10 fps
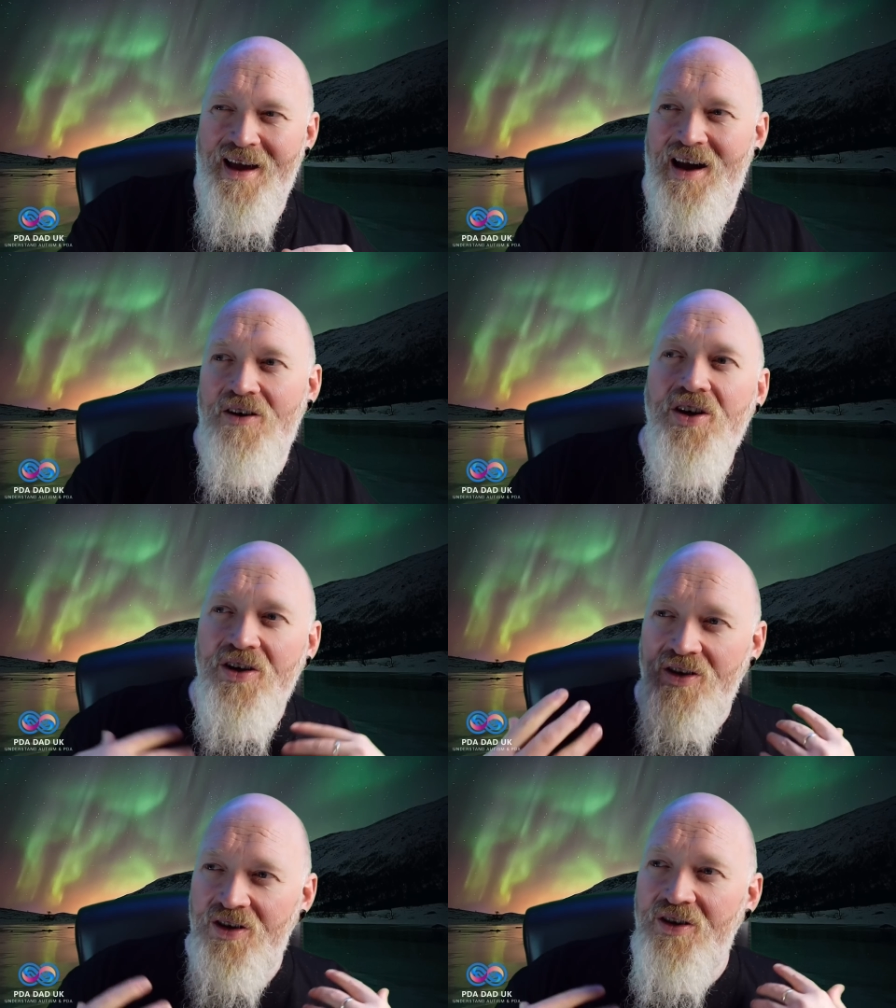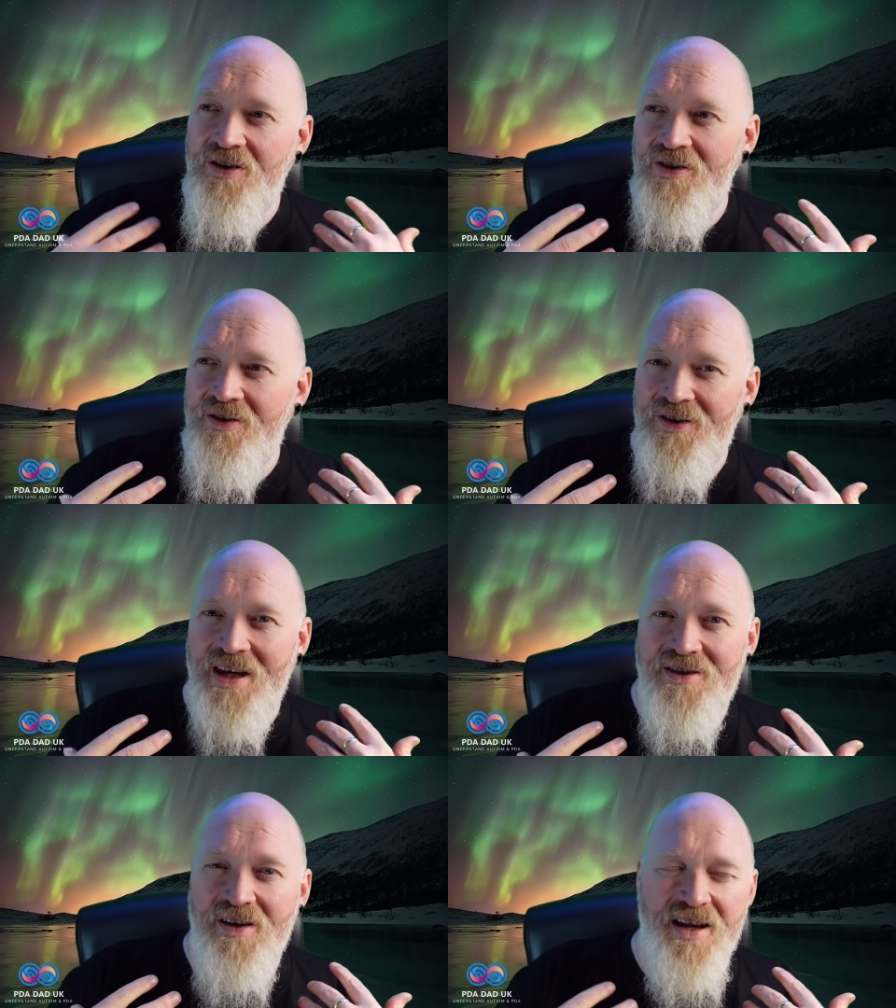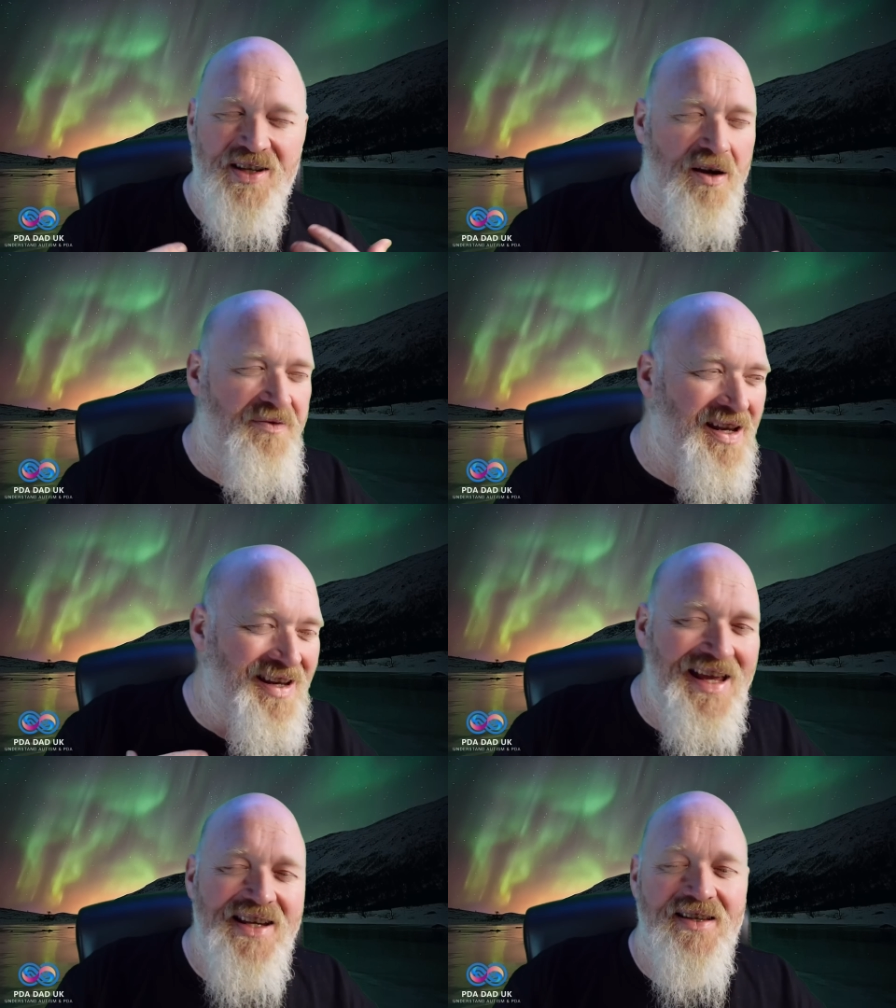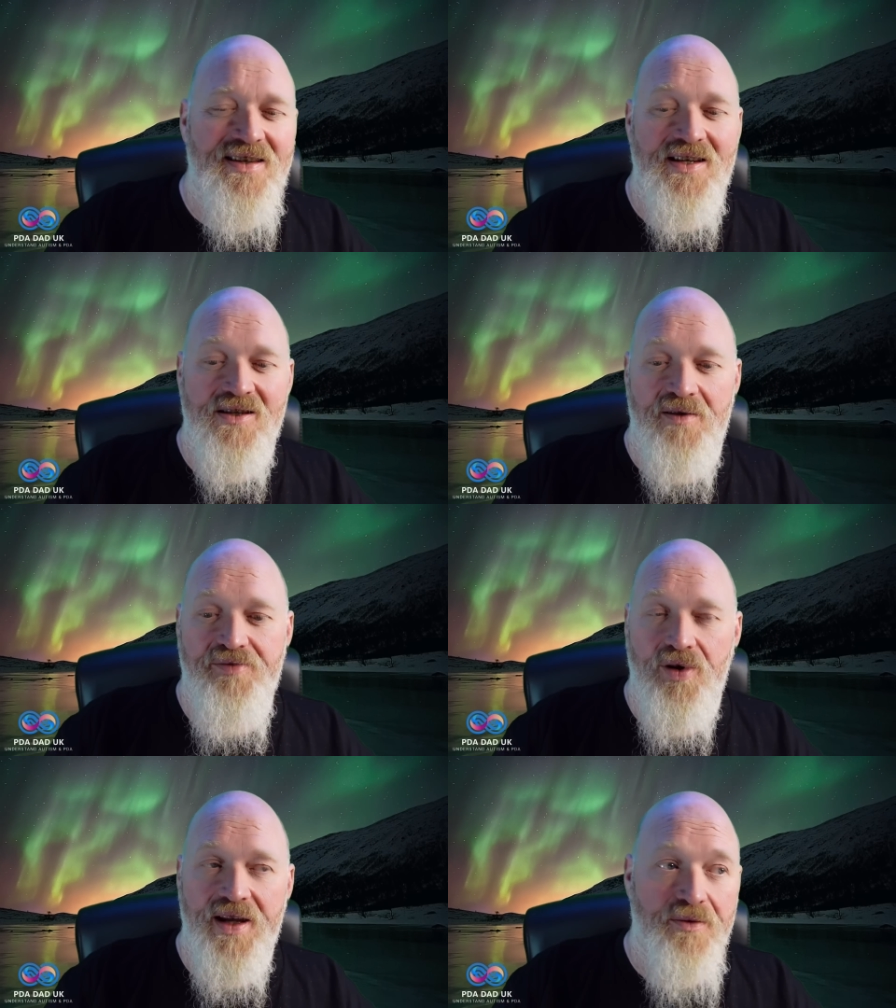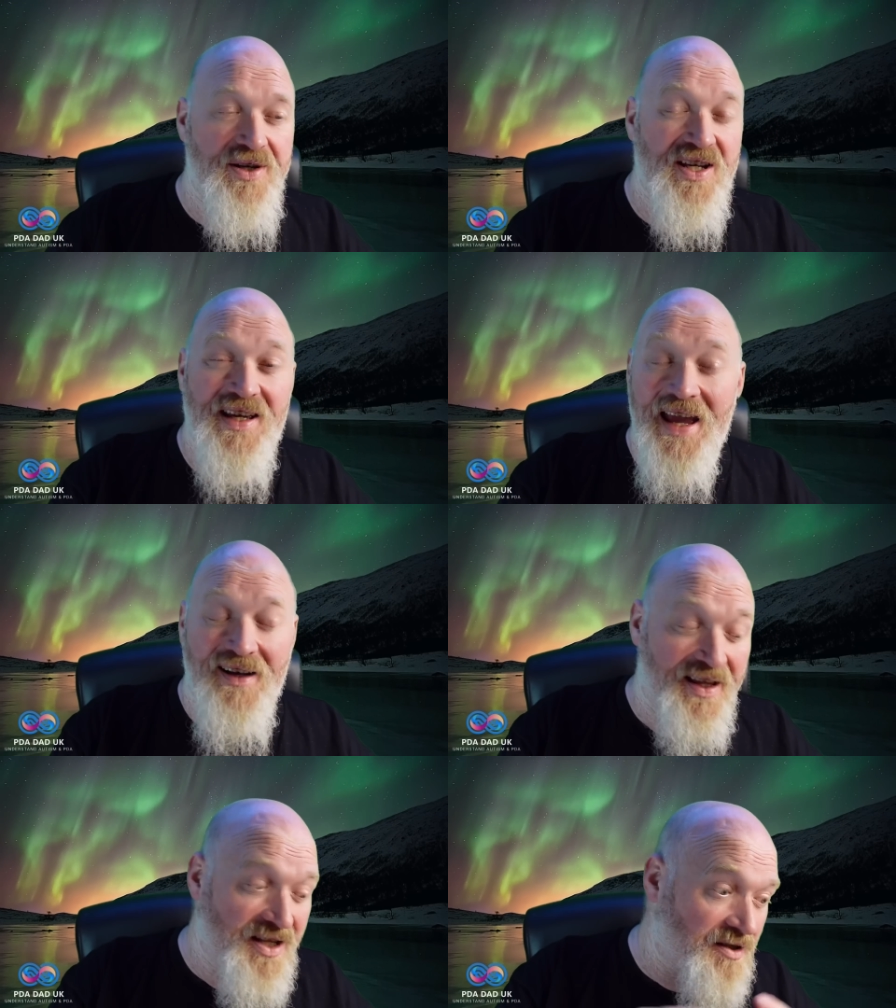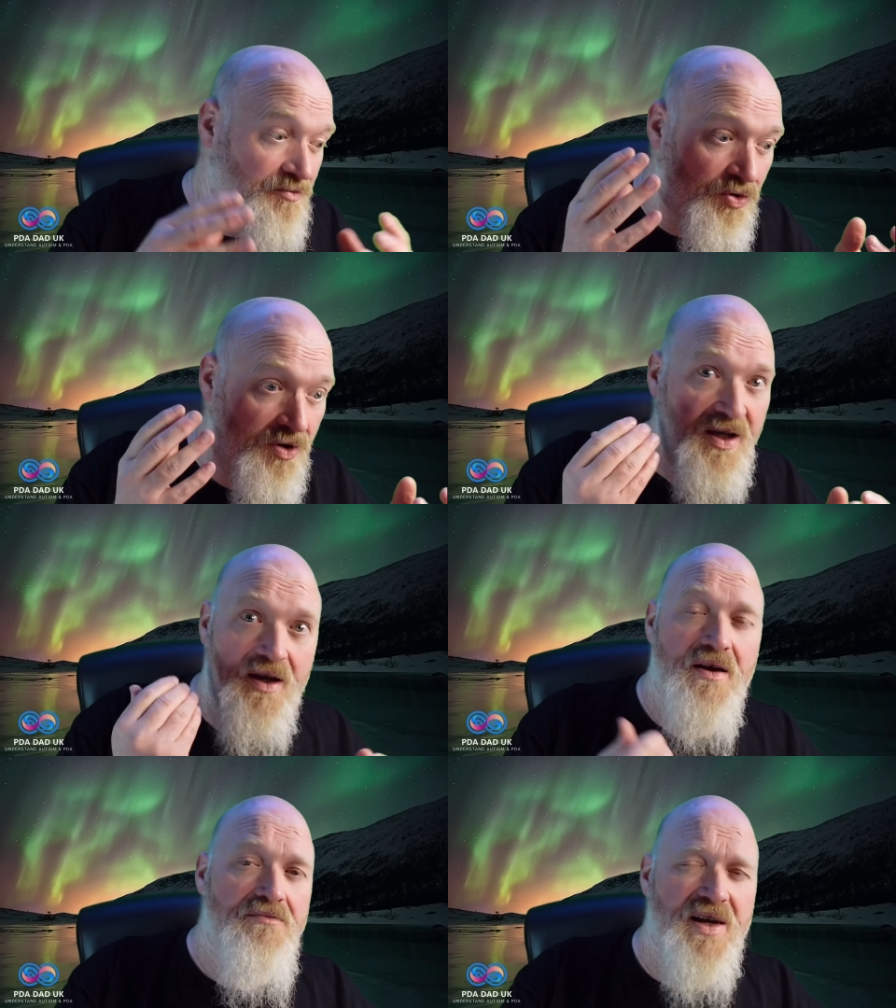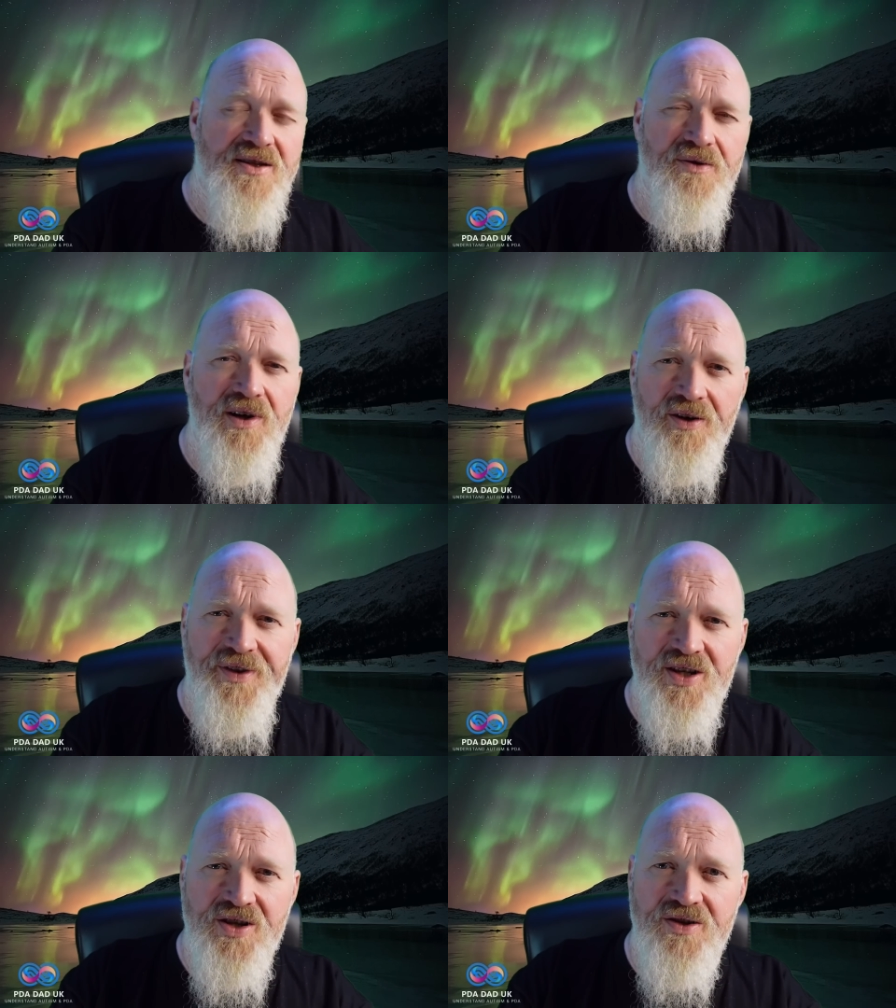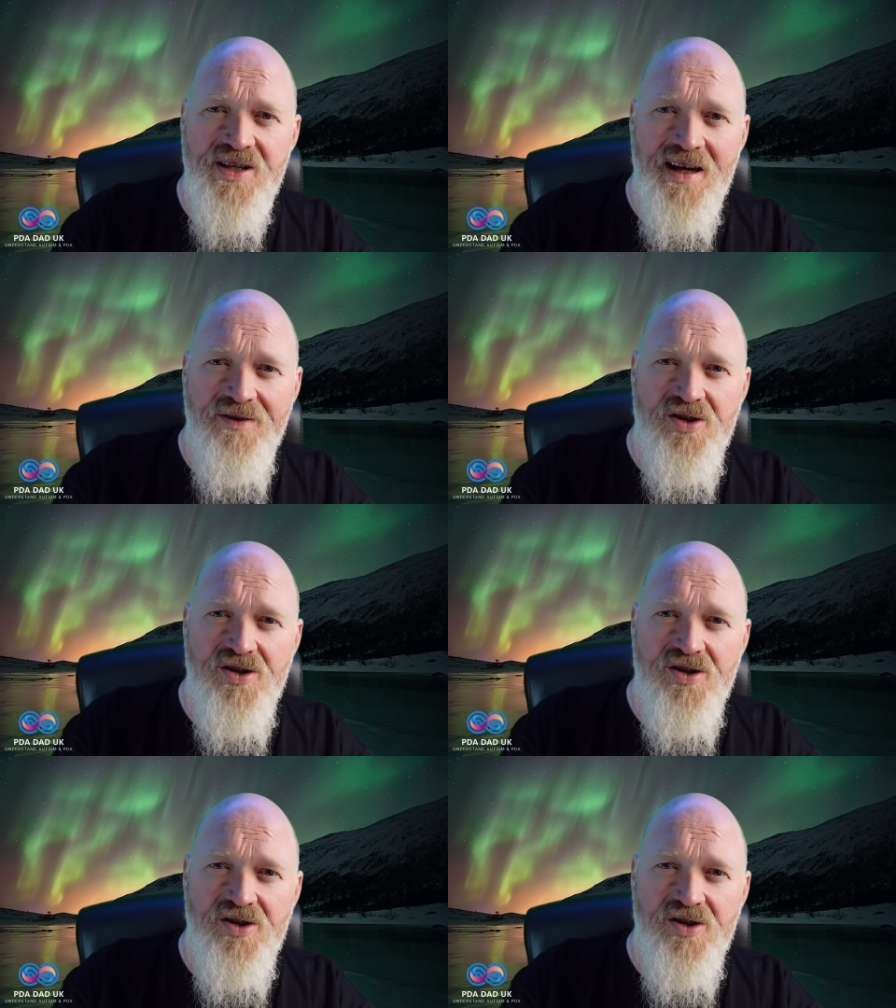how can you then do it? And so it leads to things like bullying, which again leads to more mental health issues down the